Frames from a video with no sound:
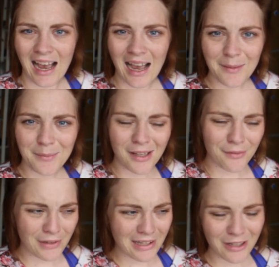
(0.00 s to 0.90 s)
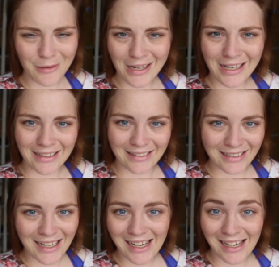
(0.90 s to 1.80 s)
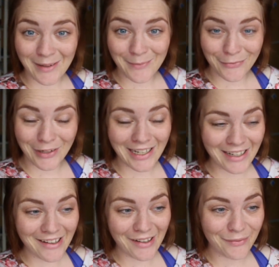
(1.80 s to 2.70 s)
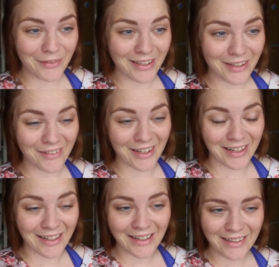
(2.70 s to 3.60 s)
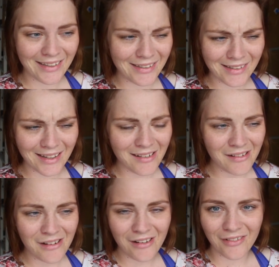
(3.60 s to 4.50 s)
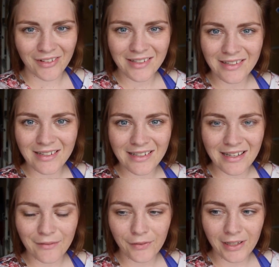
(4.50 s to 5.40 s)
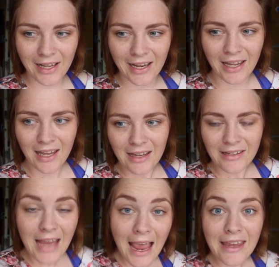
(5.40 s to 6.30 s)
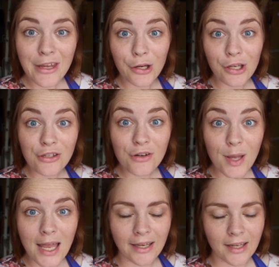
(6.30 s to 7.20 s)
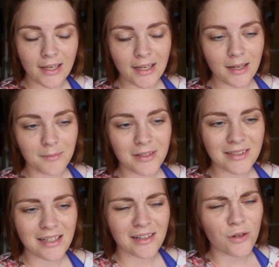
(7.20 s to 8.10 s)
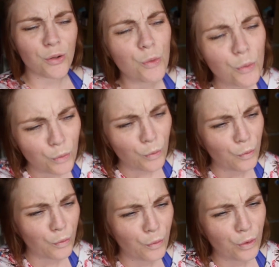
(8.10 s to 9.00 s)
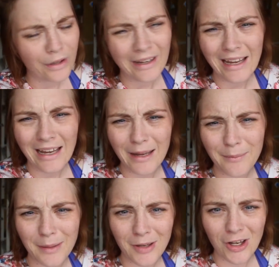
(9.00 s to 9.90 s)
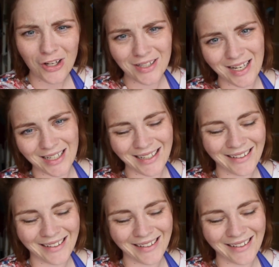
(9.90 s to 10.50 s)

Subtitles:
I'm not feeling great. Like, I'm really not feeling great. I don't know. It's just, I feel like, yay, you can do it! And then I'm just like, ooh, okay, maybe not yet.